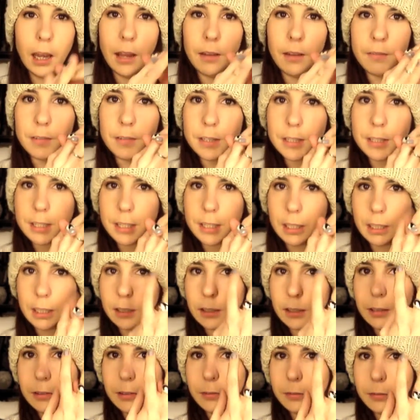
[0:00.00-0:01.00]
if it's
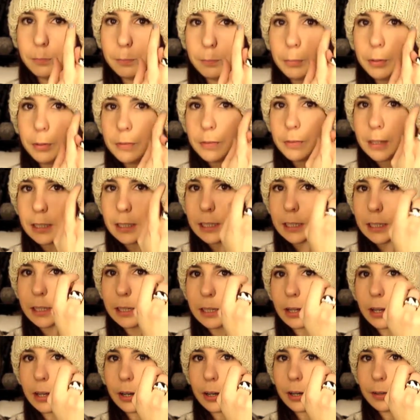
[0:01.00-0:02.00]
like perfectly
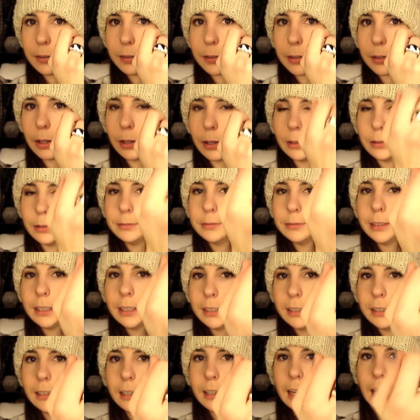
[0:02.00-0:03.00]
here, so
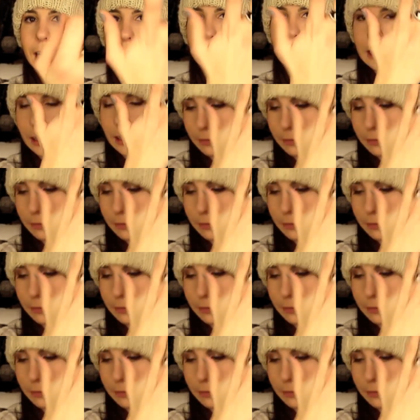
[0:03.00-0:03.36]
I